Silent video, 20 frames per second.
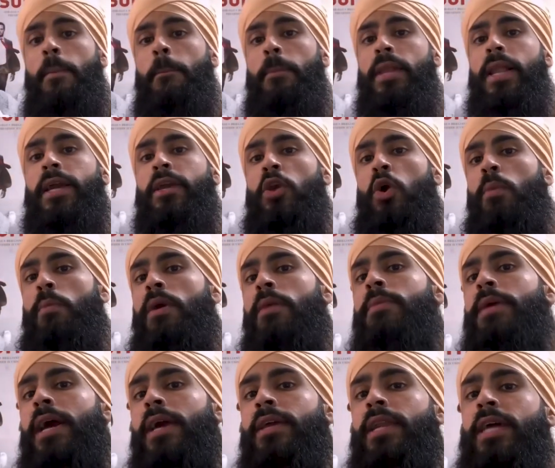be like, yo,
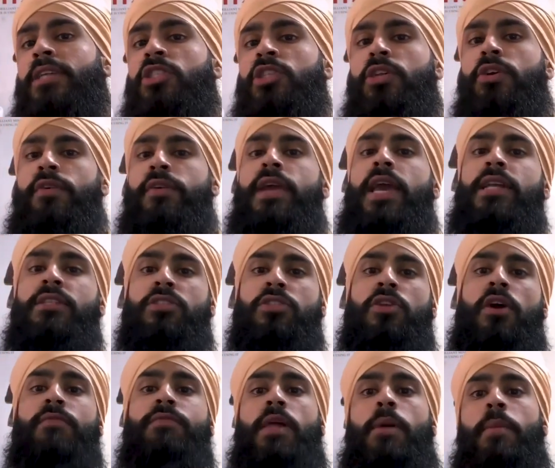maybe I can actually create
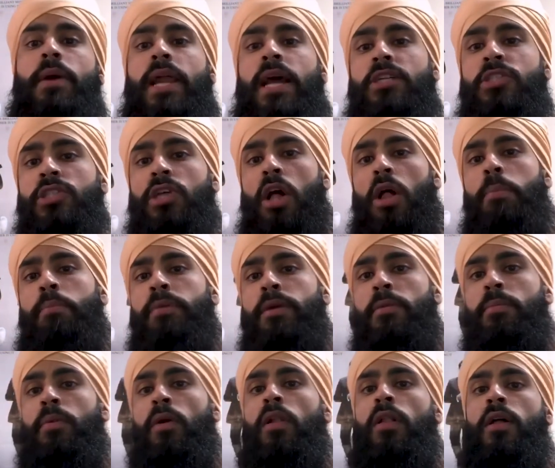stuff that might actually help
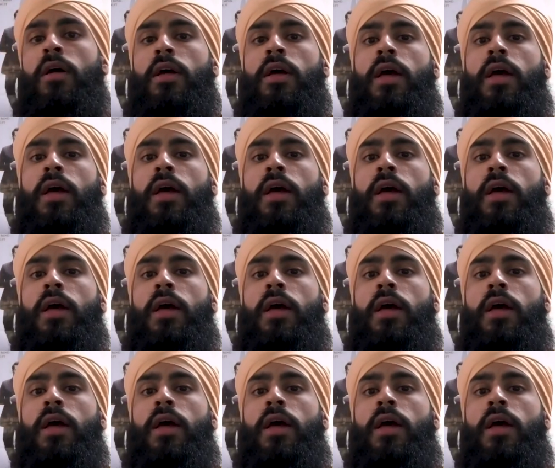people,